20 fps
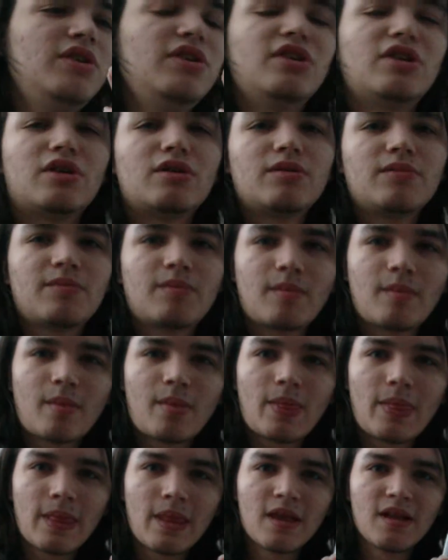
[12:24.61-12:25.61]
you know,
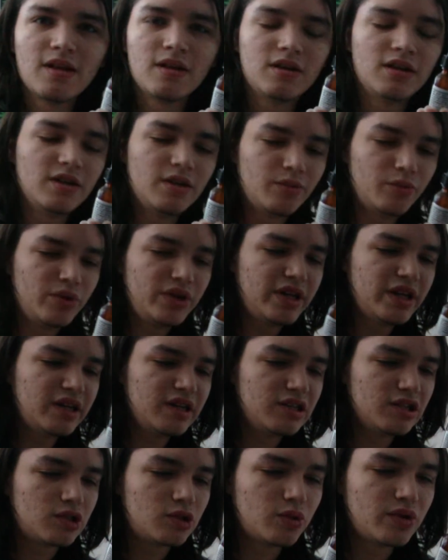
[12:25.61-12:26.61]
we get
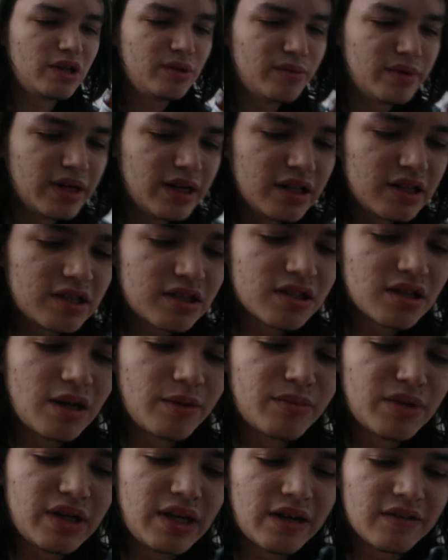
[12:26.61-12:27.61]
into 20 minutes.
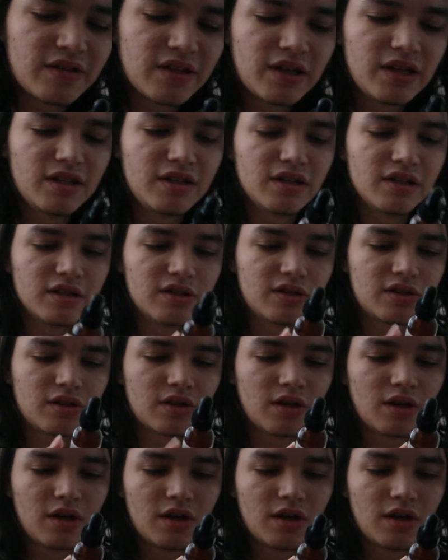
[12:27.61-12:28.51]
I'm going to have to end this.